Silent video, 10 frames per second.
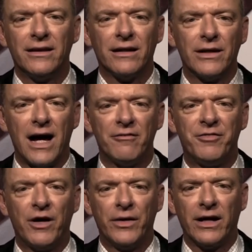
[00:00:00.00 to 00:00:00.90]
They're not
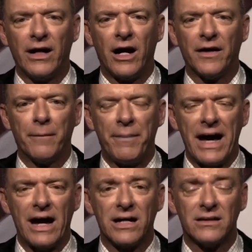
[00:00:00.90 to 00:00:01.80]
voting on the
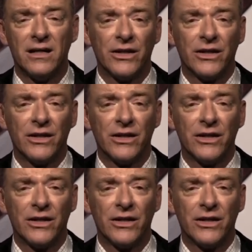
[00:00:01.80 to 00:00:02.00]
past.